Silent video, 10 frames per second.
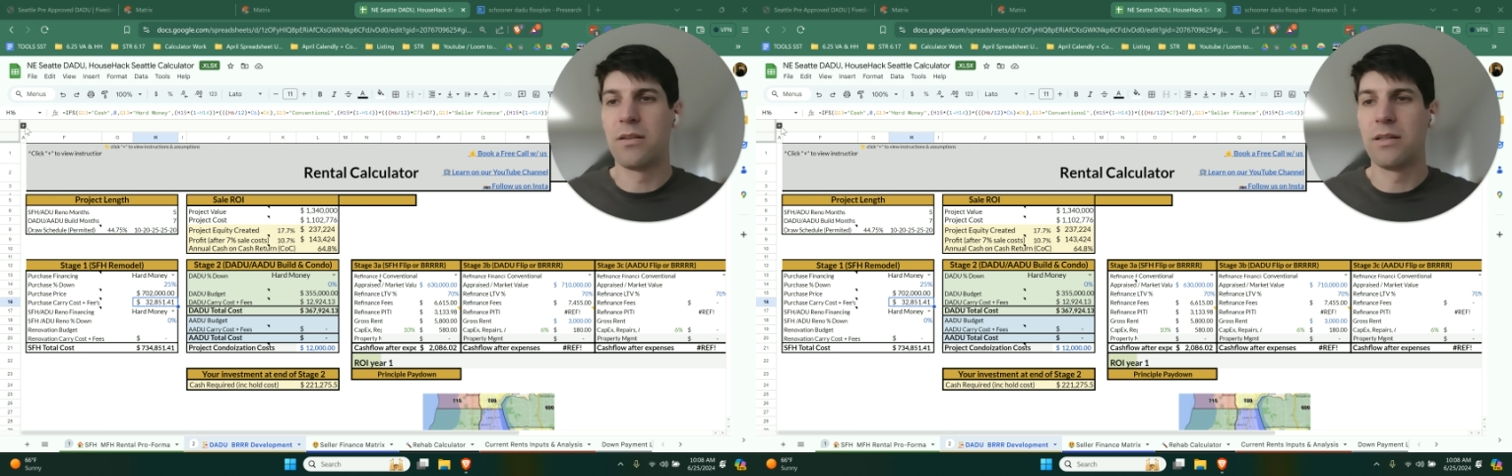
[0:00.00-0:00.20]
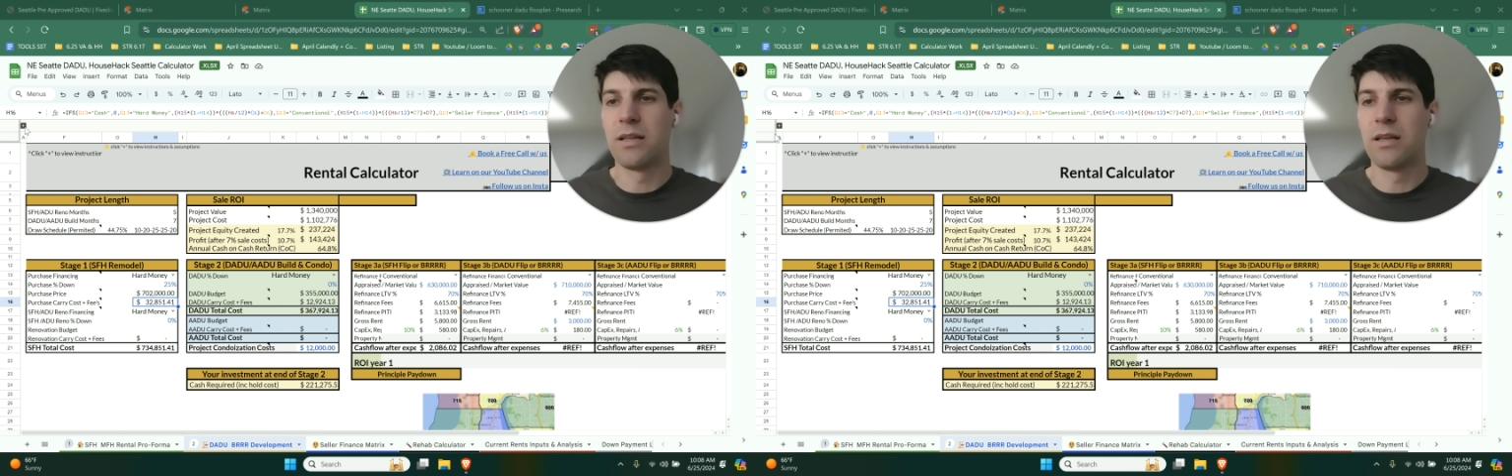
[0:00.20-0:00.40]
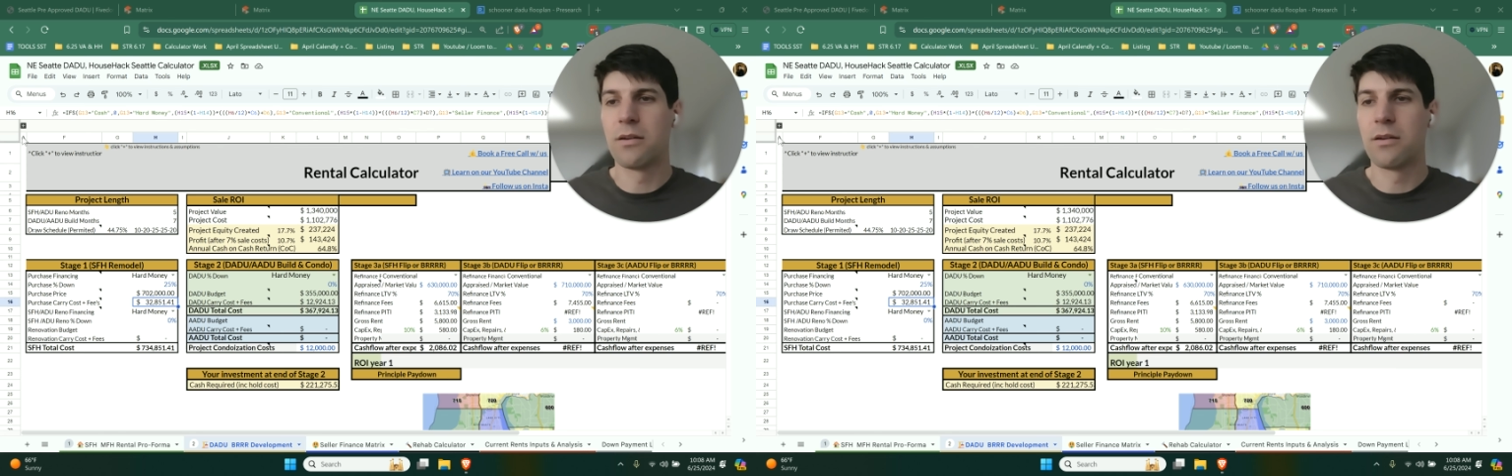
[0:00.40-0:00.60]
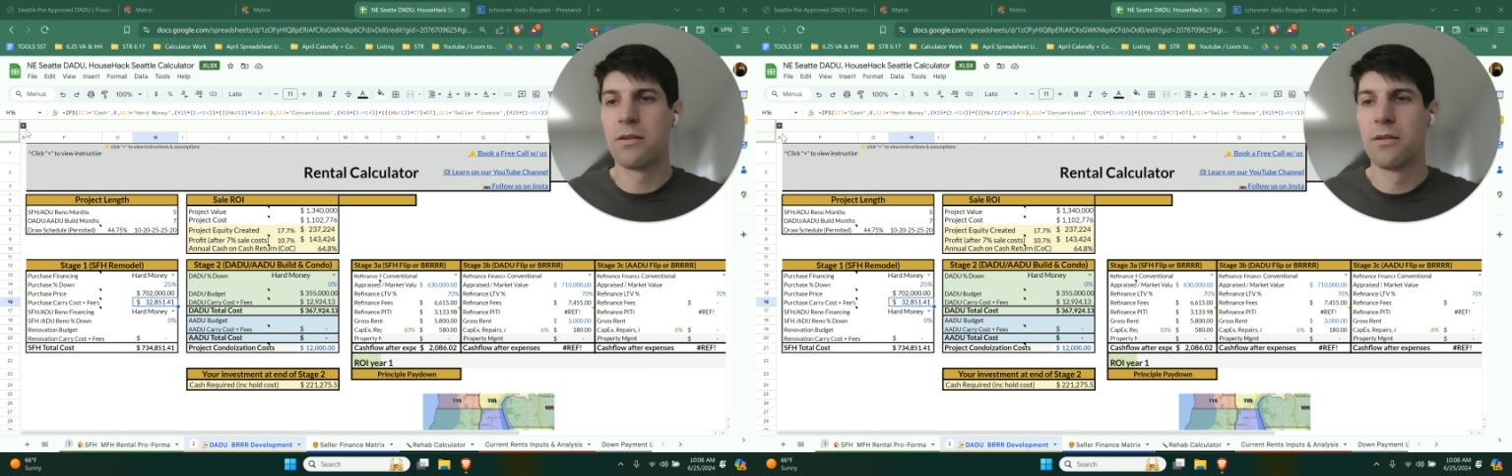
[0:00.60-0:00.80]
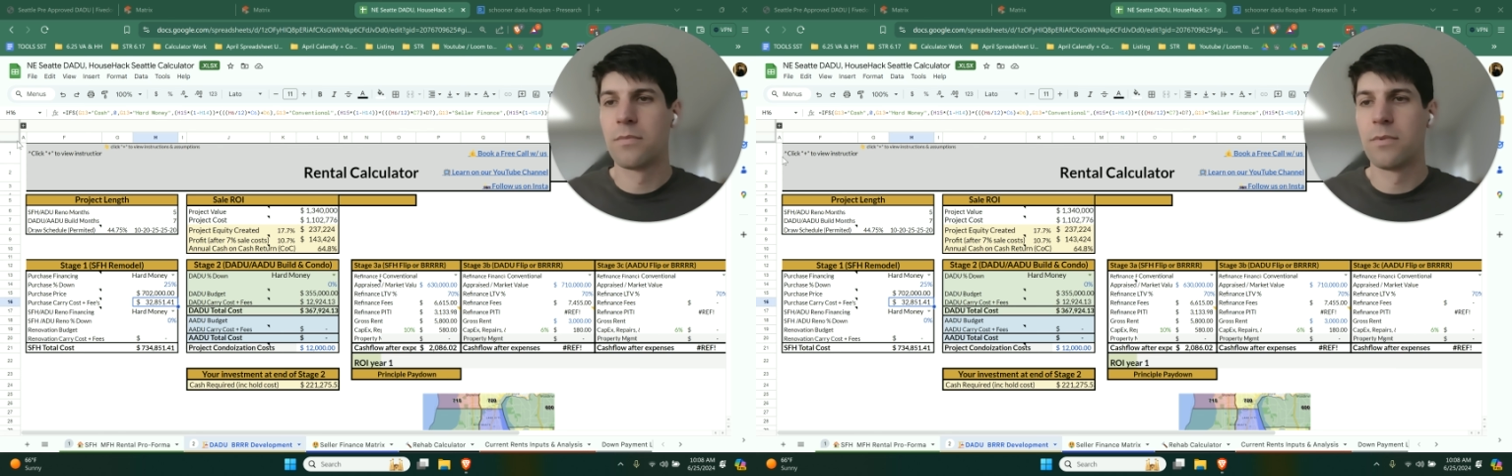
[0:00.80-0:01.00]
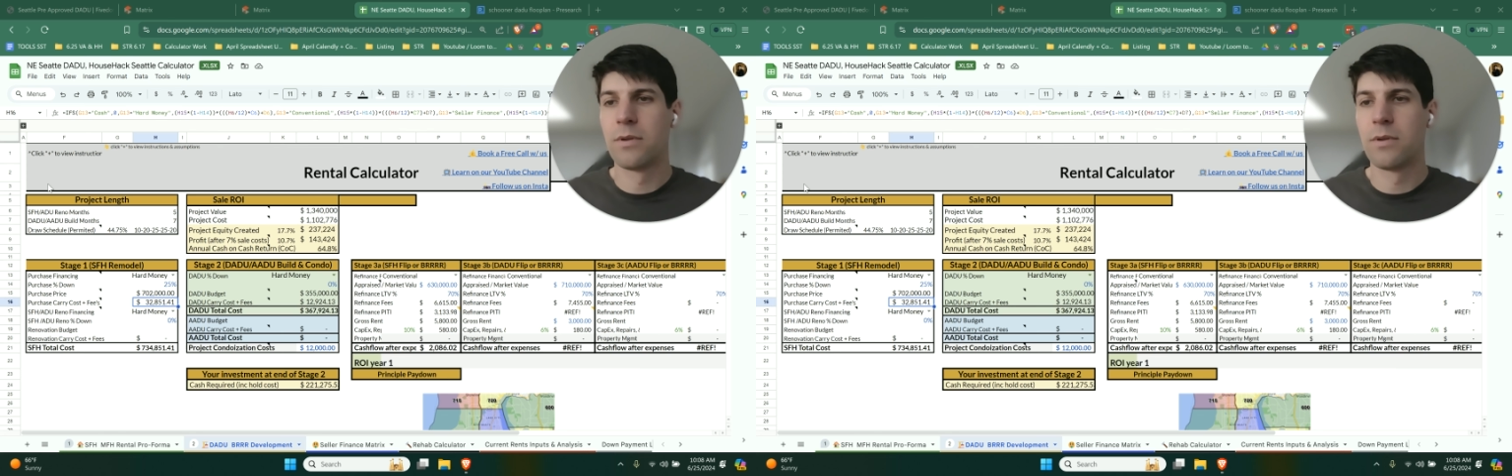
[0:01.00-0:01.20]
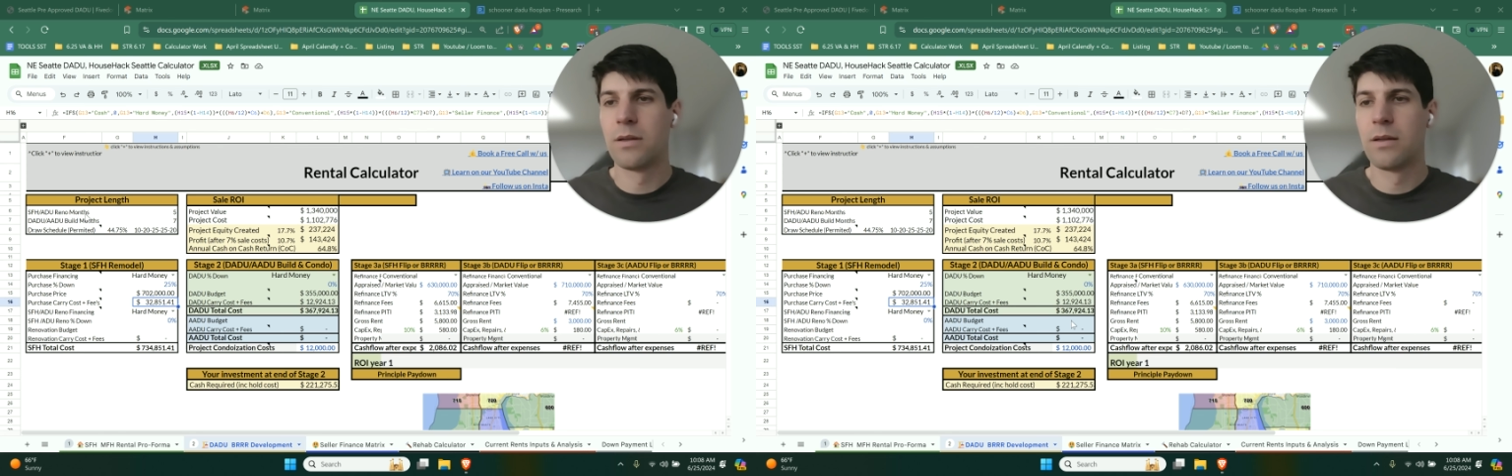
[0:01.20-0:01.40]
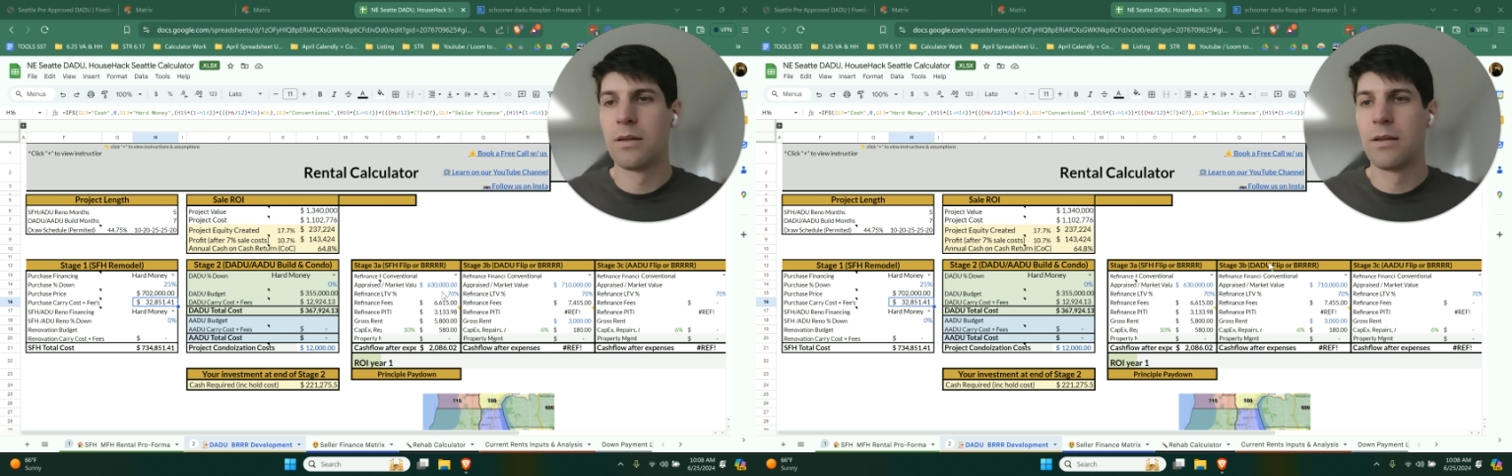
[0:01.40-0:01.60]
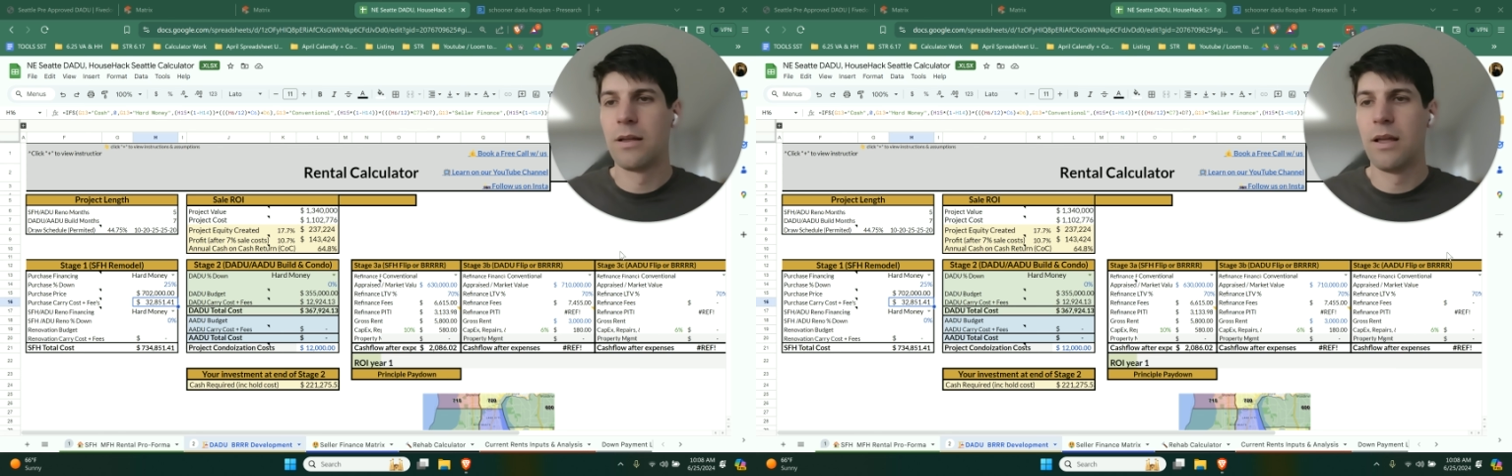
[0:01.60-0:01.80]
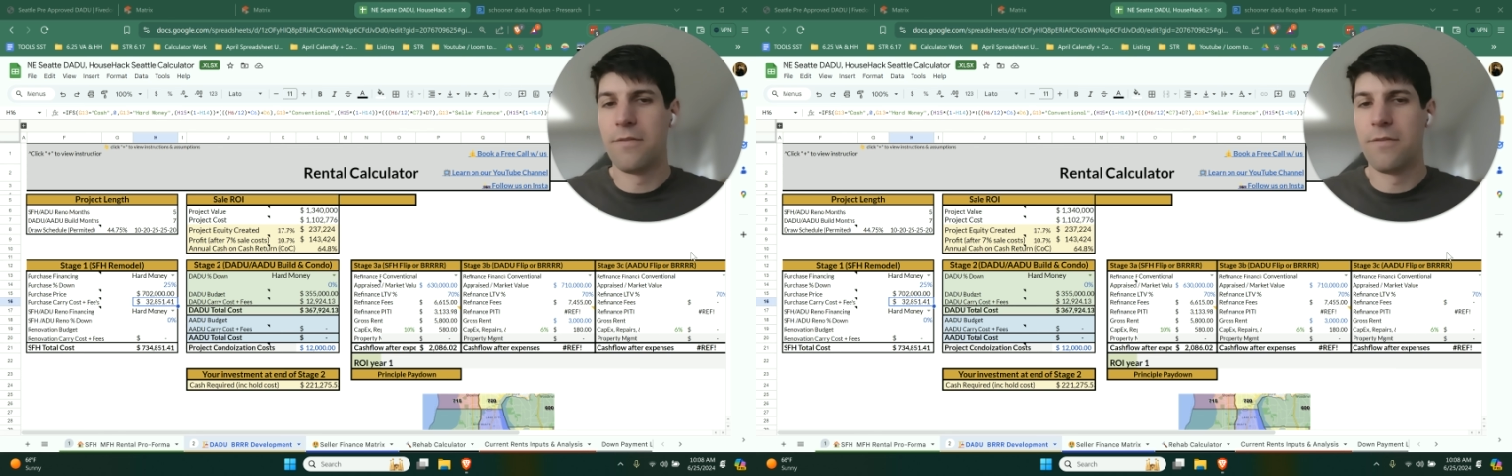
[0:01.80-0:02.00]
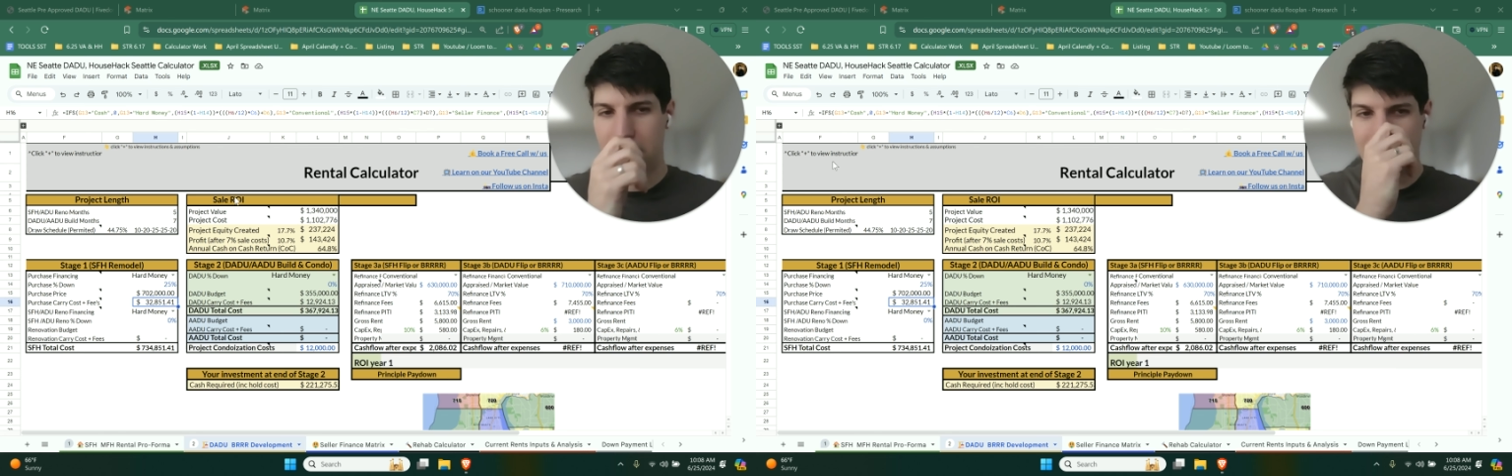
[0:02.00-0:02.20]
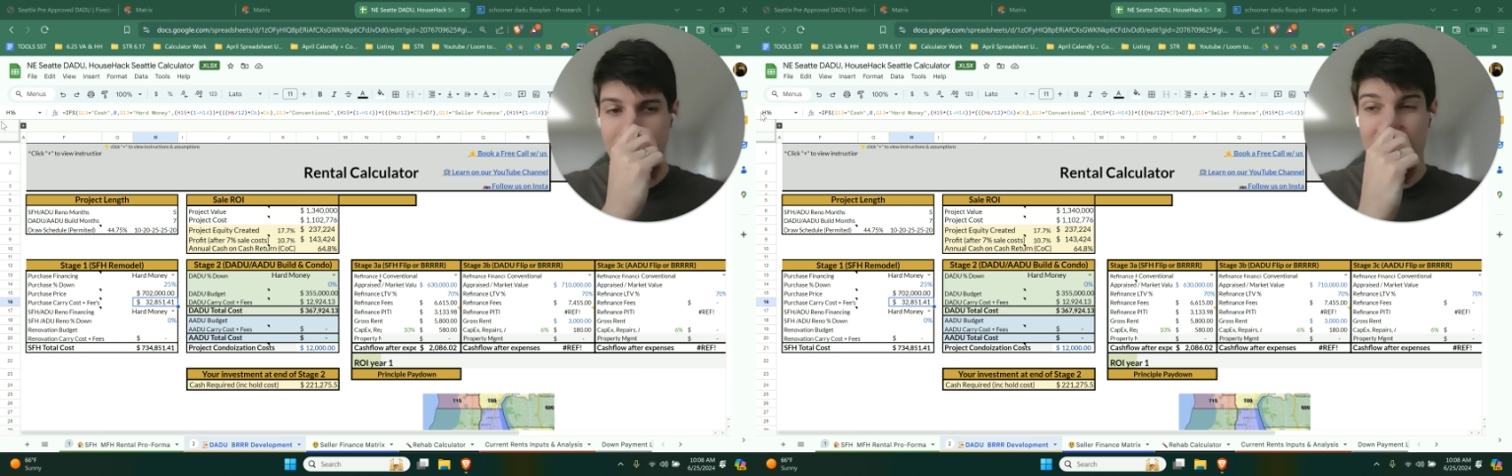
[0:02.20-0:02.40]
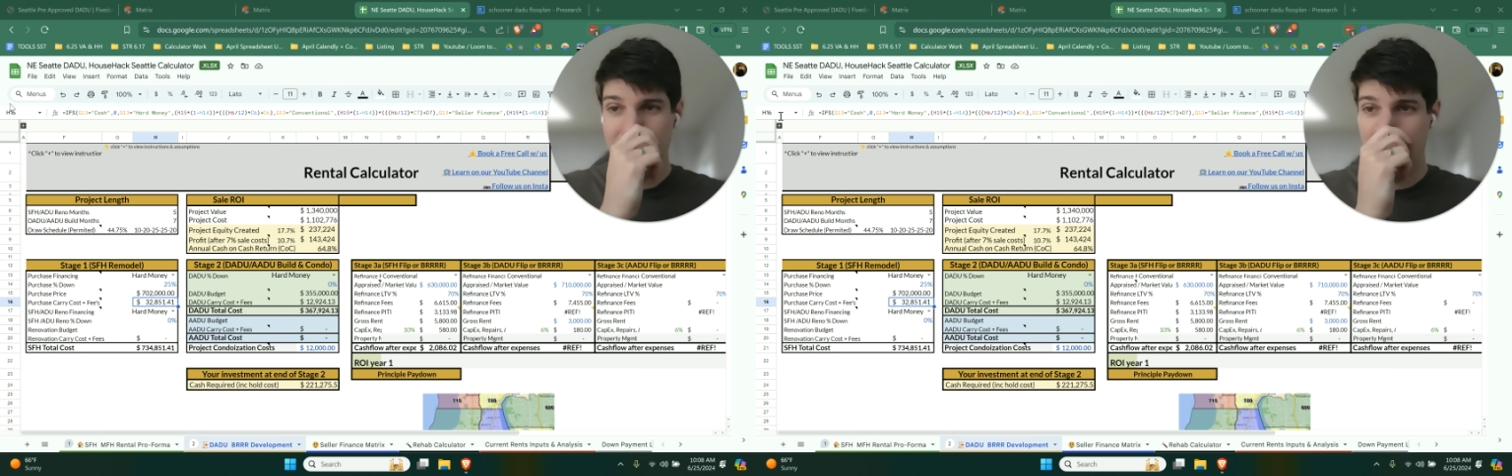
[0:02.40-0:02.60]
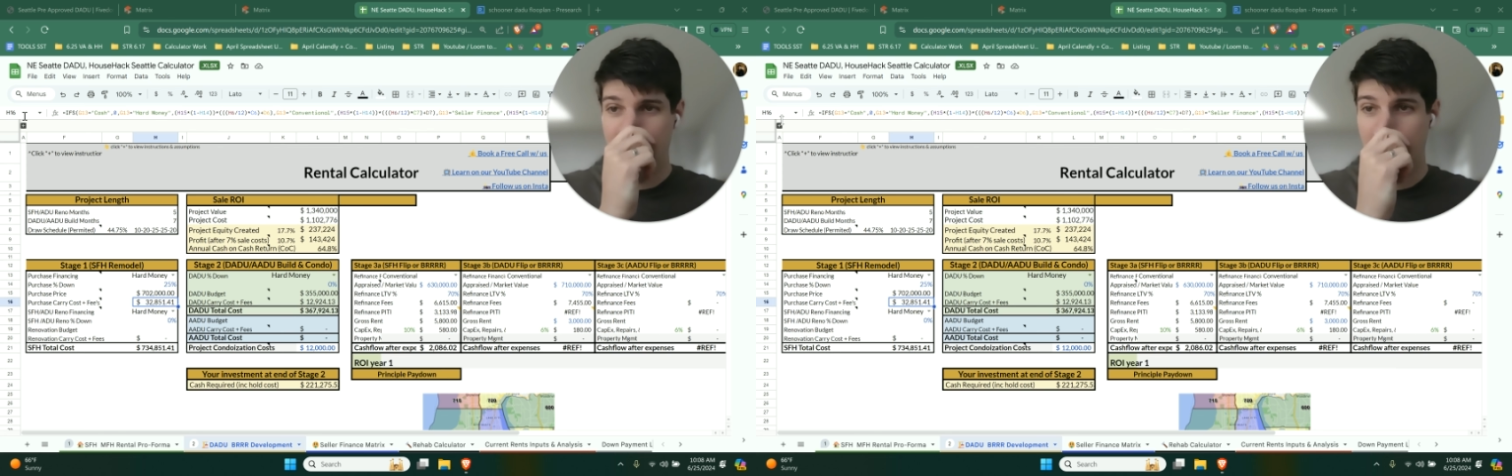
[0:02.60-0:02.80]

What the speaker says: here, if it'll let me.